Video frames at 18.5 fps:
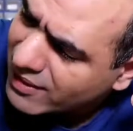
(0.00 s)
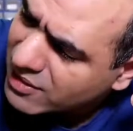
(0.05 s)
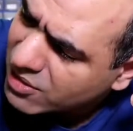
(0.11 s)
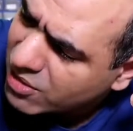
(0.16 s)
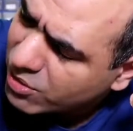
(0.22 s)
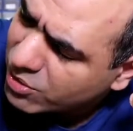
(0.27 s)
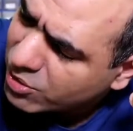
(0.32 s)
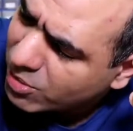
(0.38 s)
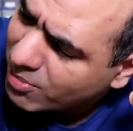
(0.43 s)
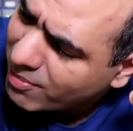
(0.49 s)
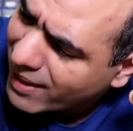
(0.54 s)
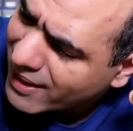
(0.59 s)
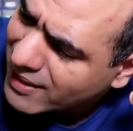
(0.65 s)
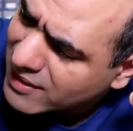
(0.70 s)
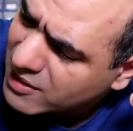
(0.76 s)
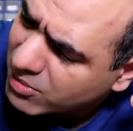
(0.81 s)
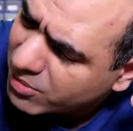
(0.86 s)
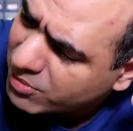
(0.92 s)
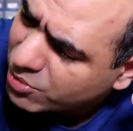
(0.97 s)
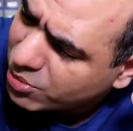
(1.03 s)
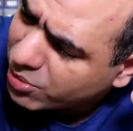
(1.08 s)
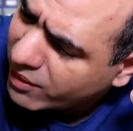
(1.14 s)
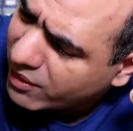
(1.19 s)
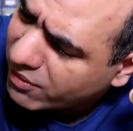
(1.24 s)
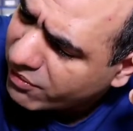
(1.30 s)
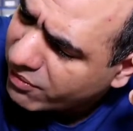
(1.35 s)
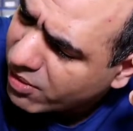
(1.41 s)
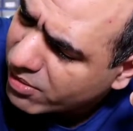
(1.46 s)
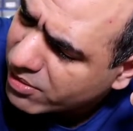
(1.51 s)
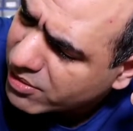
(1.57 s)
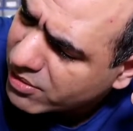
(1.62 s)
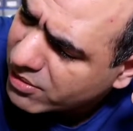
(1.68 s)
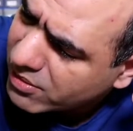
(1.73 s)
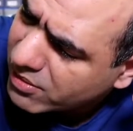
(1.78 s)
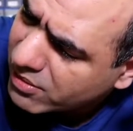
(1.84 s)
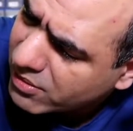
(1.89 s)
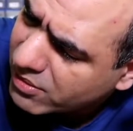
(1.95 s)
Let's go to maximum 12
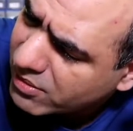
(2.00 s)
volt.